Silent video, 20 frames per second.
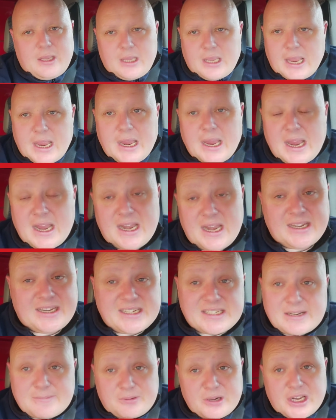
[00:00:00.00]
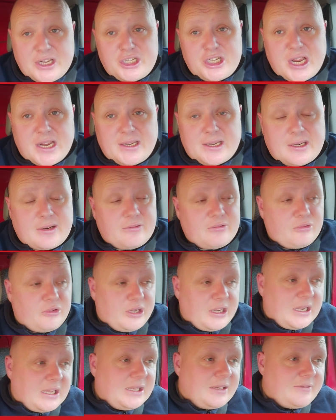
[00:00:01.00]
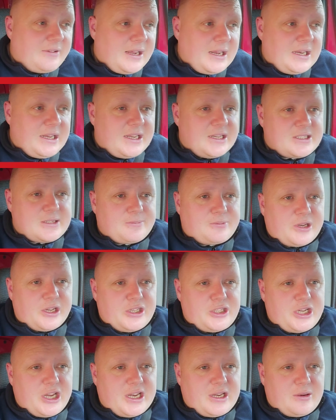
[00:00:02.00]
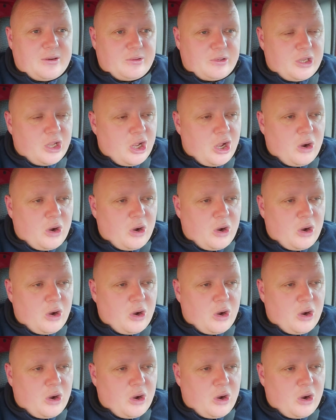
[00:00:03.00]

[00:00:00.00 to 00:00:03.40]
It is appreciated. It really is appreciated.